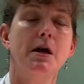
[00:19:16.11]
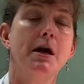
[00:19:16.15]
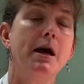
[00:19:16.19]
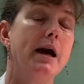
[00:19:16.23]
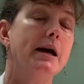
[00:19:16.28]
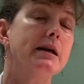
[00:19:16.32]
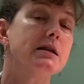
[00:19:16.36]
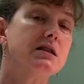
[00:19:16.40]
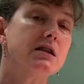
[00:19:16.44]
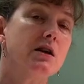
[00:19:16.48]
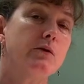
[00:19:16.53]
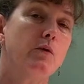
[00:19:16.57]

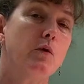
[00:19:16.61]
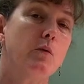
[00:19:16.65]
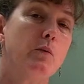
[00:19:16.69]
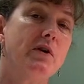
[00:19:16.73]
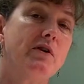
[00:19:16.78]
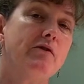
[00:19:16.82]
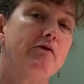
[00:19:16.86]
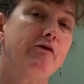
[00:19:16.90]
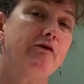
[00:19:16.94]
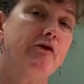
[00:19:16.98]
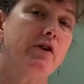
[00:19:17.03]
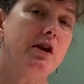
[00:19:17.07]
And so when we
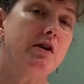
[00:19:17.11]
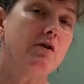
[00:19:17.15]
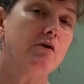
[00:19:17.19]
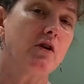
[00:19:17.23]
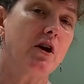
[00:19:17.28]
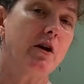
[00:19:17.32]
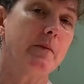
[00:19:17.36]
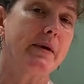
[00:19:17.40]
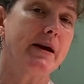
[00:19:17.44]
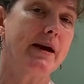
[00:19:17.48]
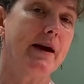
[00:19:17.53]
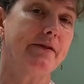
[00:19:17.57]
feel
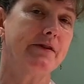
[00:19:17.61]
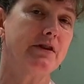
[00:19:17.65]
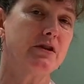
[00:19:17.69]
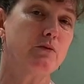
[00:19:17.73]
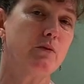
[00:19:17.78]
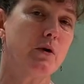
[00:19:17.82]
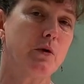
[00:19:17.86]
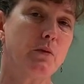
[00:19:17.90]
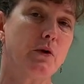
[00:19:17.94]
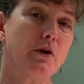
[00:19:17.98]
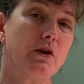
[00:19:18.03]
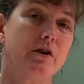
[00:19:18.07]
coming out this
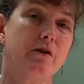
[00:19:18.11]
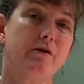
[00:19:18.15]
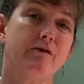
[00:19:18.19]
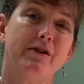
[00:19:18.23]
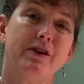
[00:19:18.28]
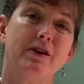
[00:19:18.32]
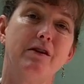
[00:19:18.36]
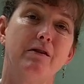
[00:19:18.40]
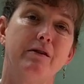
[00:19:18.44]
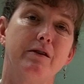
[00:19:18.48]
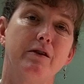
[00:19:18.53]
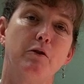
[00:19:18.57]
way, we're going to
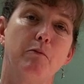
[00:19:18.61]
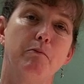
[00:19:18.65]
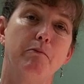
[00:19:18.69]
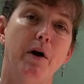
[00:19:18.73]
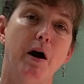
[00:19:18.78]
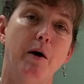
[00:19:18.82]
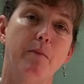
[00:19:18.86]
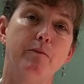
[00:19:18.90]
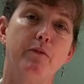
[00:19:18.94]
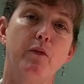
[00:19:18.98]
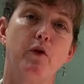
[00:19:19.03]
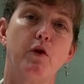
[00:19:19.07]
feel a little
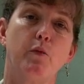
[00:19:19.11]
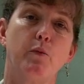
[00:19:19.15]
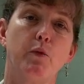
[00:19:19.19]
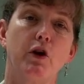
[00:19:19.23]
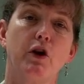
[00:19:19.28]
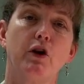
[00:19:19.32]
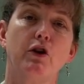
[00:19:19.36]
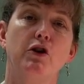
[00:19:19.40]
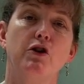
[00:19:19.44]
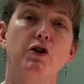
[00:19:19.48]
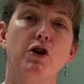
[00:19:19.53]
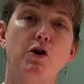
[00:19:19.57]
bump, or we're
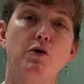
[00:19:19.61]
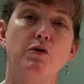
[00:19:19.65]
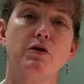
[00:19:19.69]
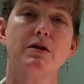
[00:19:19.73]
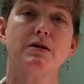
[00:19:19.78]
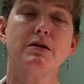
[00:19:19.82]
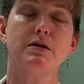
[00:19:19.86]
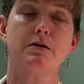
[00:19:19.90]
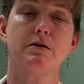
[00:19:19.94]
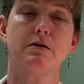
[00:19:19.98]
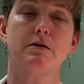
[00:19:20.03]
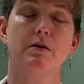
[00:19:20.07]
going to
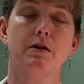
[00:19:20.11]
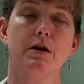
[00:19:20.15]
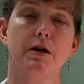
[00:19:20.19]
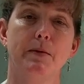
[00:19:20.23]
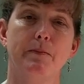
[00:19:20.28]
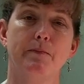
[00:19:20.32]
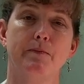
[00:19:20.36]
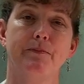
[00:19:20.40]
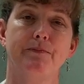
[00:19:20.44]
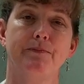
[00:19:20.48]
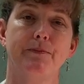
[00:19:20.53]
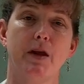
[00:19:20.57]
notice
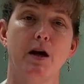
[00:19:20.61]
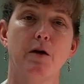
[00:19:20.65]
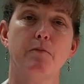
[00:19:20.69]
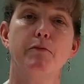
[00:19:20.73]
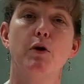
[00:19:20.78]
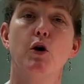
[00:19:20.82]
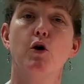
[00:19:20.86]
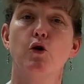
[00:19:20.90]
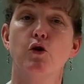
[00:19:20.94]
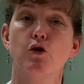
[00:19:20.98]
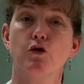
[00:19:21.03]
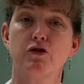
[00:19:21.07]
a
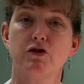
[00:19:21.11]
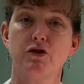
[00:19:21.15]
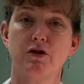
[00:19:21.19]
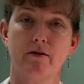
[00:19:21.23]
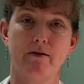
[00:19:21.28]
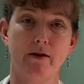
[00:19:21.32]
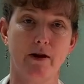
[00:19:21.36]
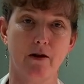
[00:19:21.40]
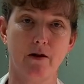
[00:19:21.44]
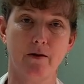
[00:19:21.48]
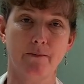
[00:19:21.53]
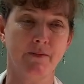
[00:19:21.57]
bulge
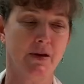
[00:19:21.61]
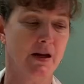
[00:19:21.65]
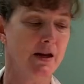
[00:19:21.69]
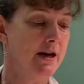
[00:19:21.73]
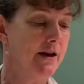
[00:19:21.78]
there.